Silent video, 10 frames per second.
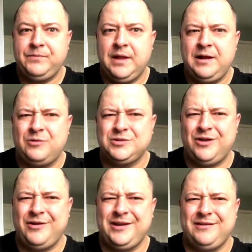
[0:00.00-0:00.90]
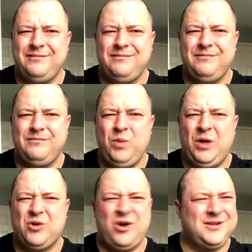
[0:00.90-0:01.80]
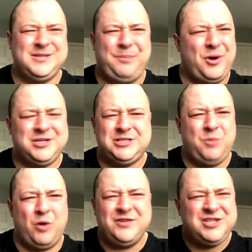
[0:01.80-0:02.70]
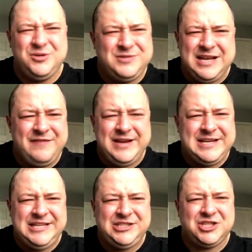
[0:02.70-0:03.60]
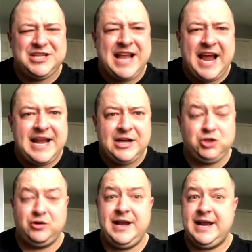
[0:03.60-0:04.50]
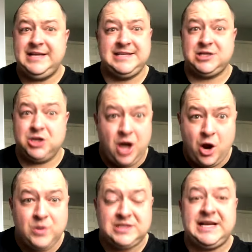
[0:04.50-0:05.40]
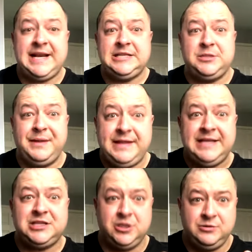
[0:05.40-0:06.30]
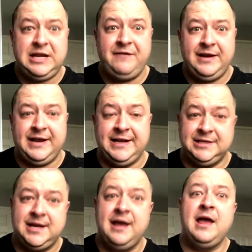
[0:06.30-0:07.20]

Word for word: And I was like, well, can't I buy some other two DVDs just to gain entry? And he says, no, he says, it needs to be these two DVDs.